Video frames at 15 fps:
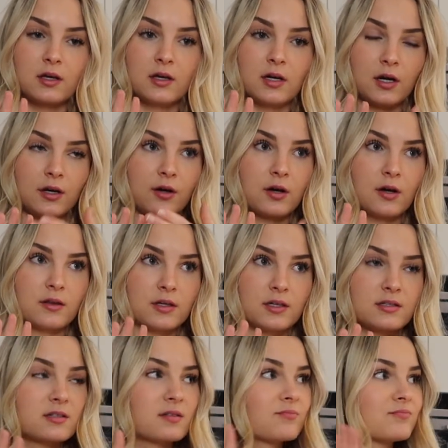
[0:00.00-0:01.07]
how do you call
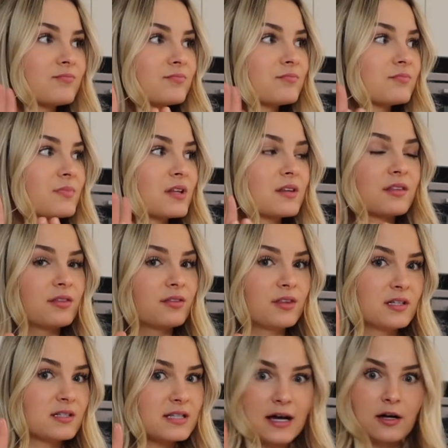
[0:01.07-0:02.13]
these? The
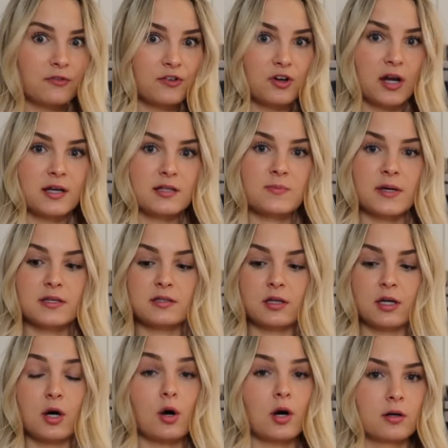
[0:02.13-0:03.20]
inside of your hands
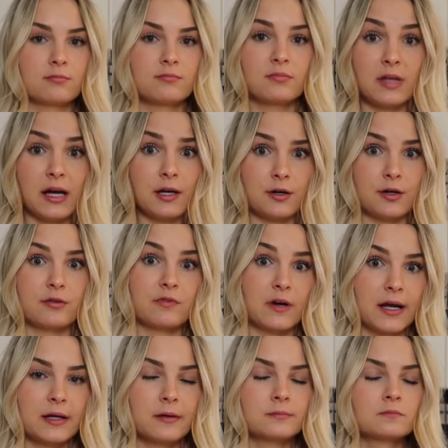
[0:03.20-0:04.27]
basically are lighter,
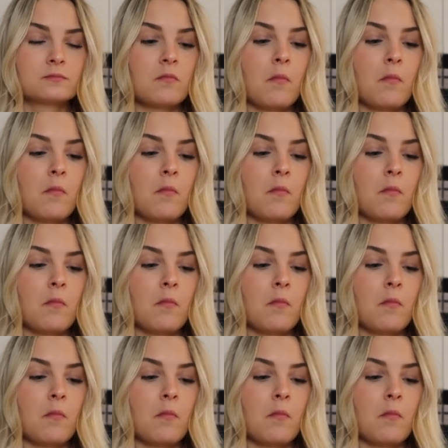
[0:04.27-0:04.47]
right?